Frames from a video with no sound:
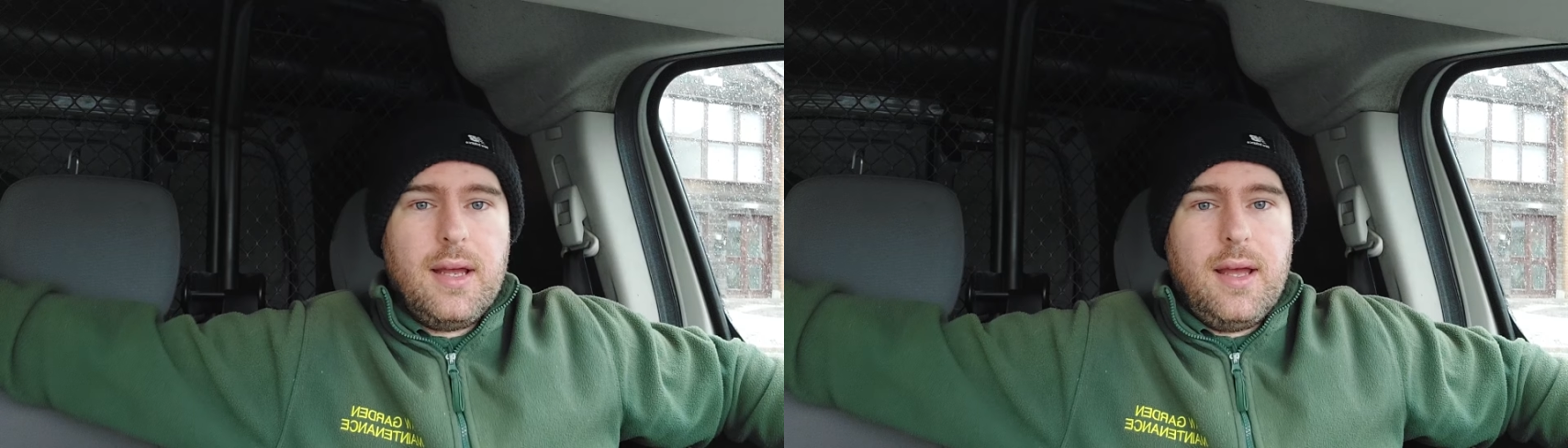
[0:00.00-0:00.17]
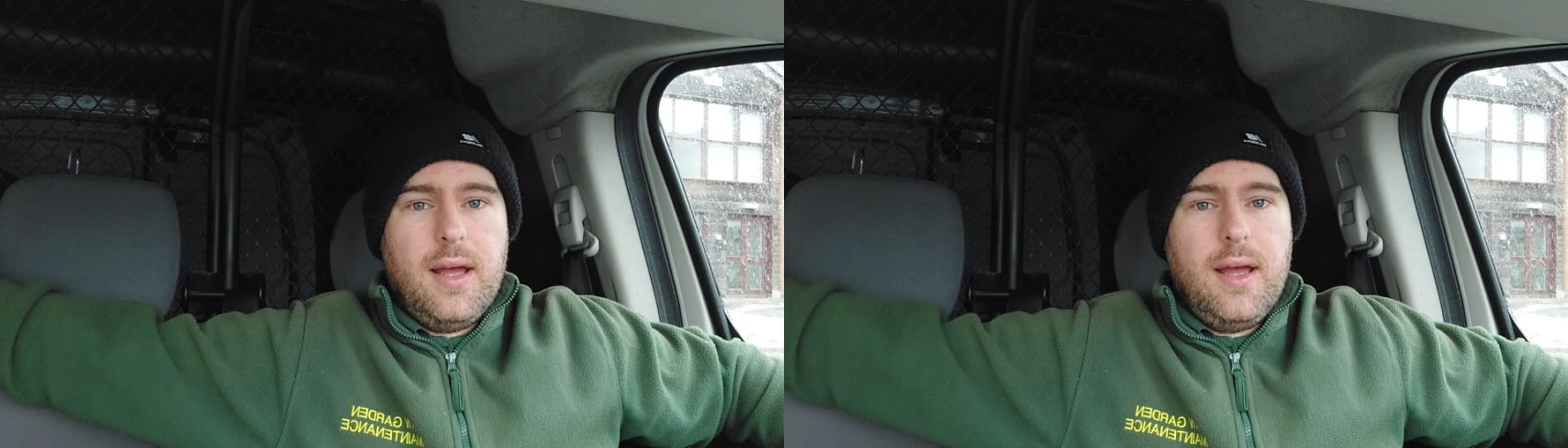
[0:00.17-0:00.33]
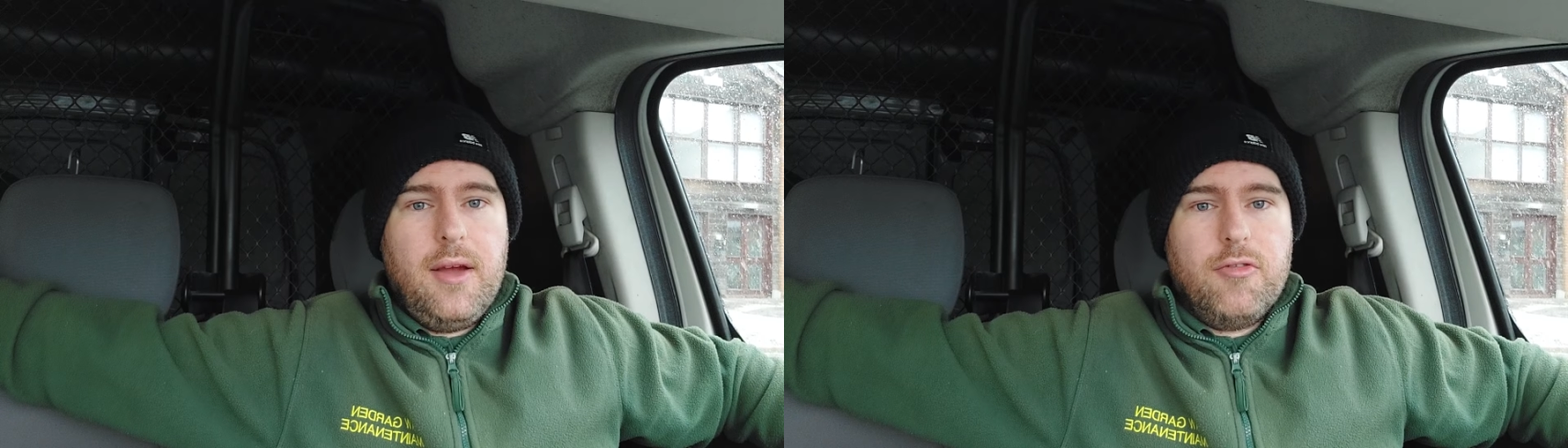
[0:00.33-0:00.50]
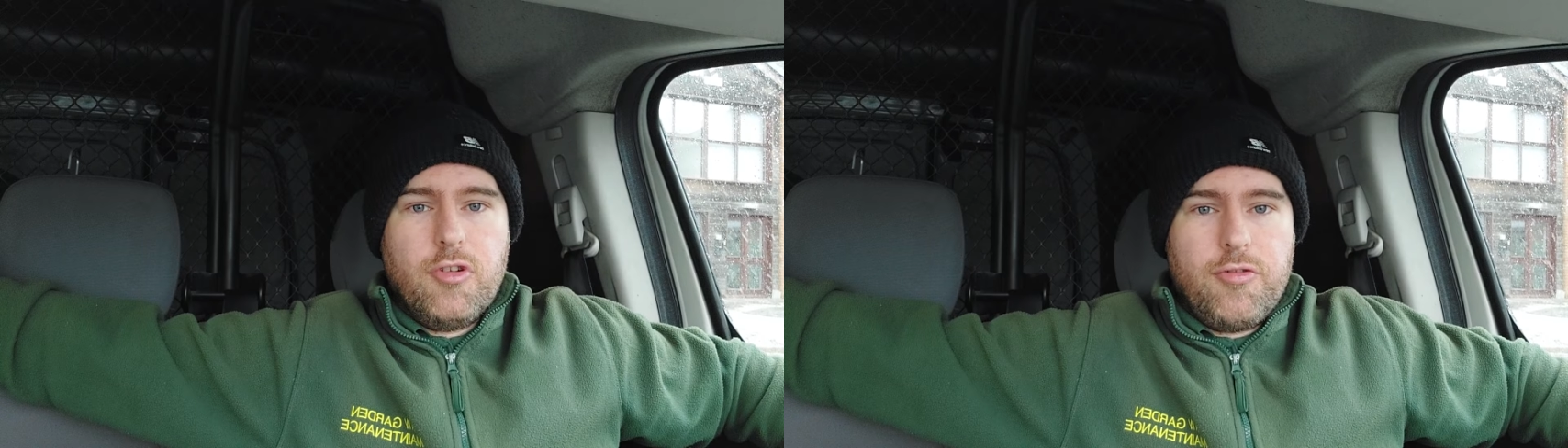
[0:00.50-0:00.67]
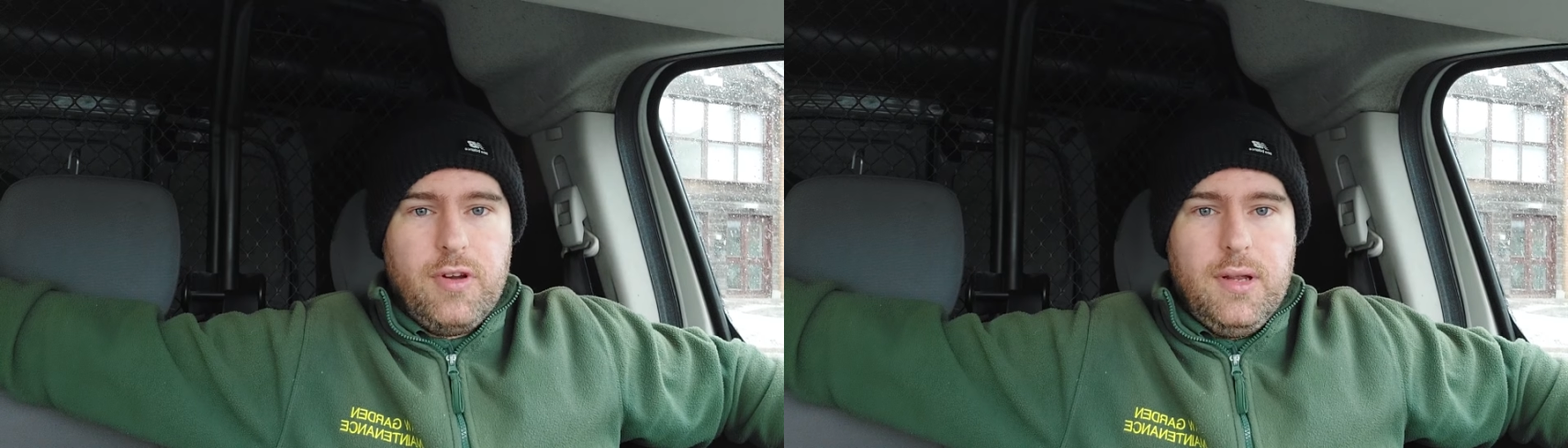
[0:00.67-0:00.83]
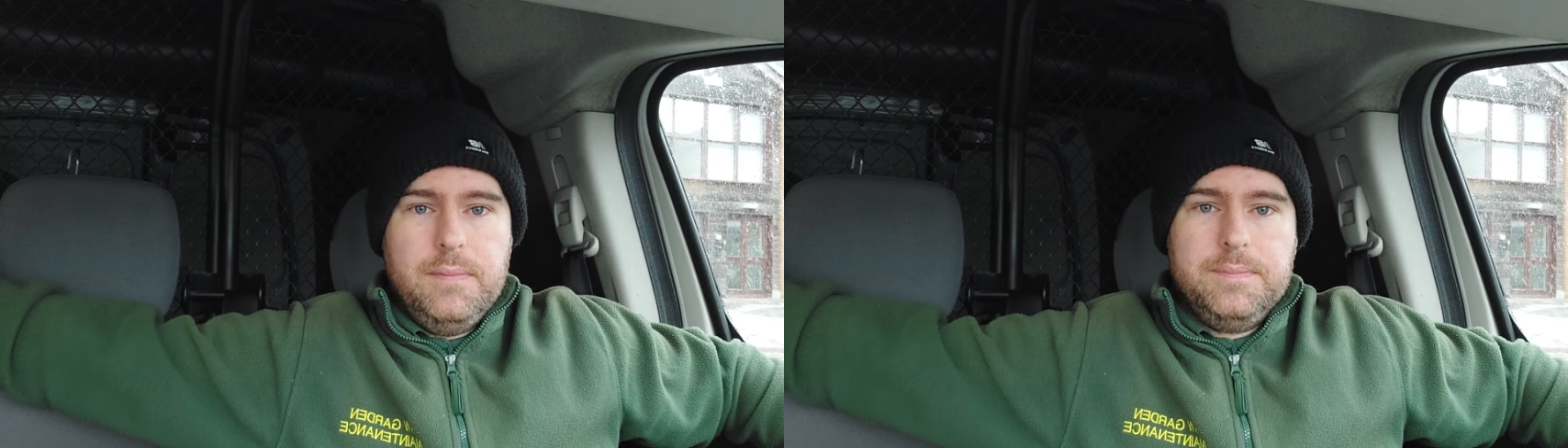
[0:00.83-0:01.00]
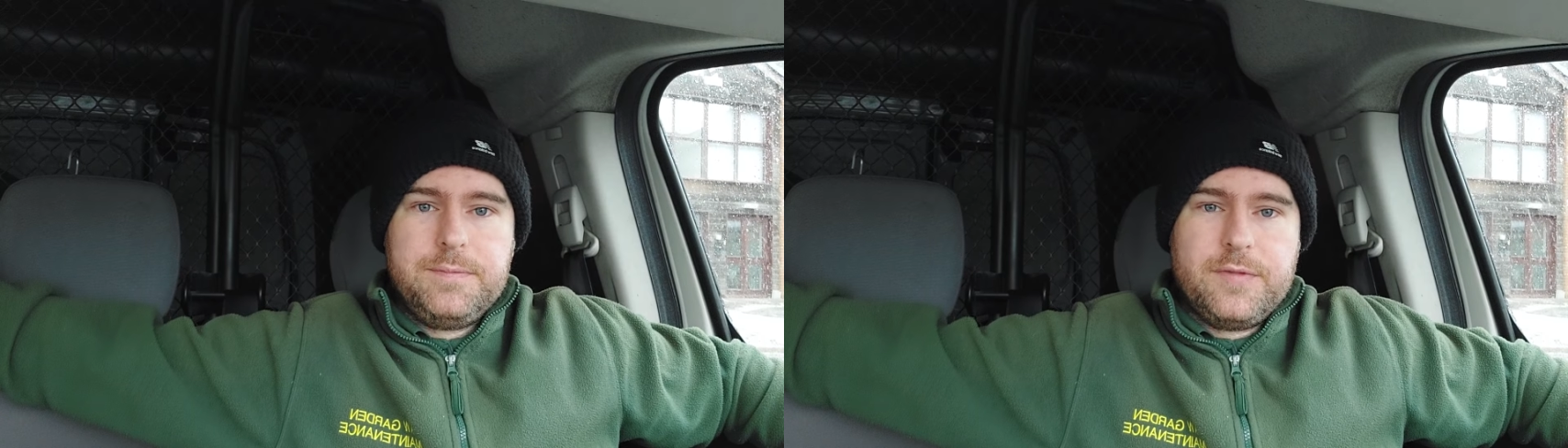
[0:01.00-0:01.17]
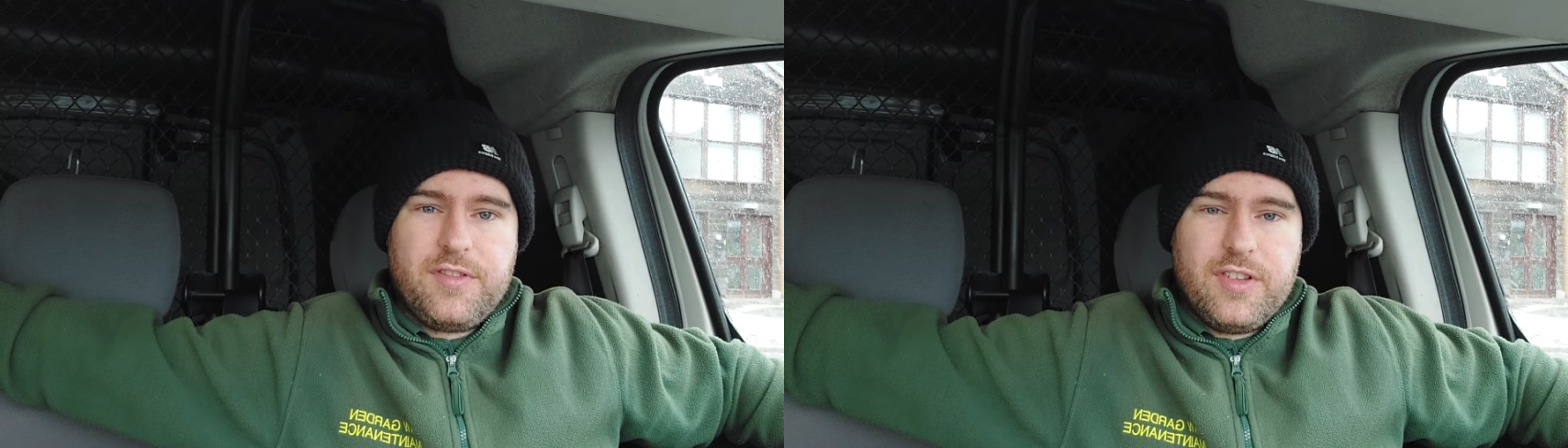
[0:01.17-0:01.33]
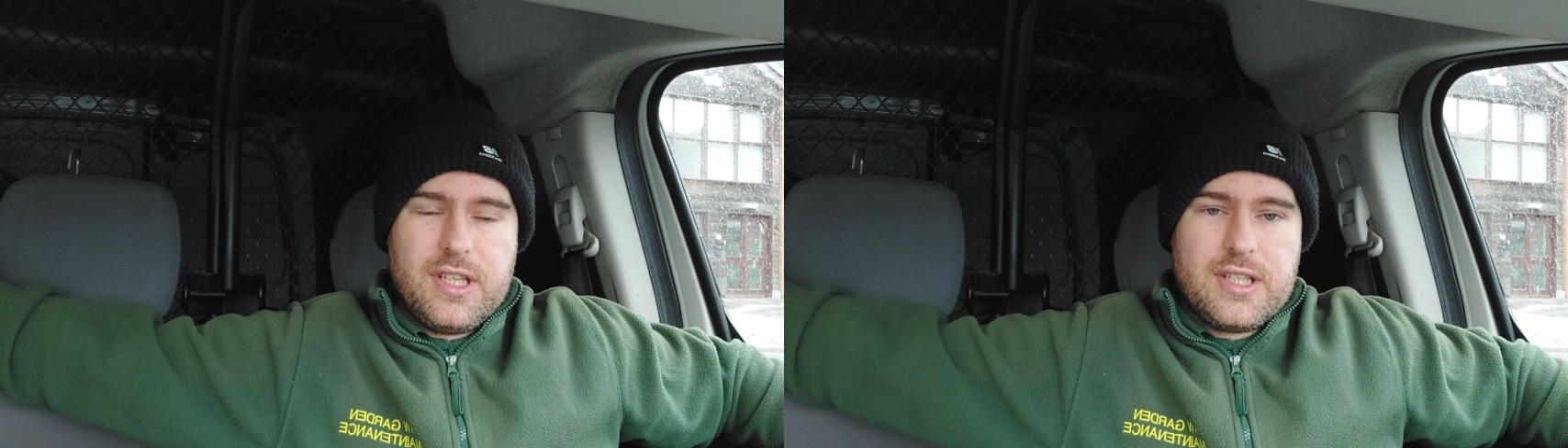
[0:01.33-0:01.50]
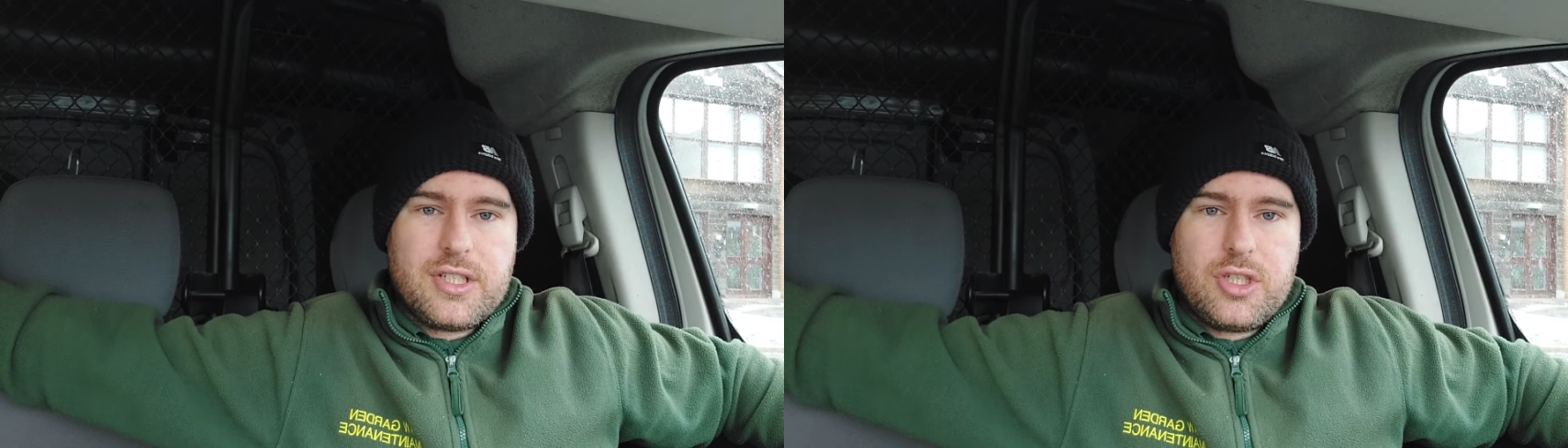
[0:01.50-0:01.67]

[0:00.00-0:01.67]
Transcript: uh, roughly for this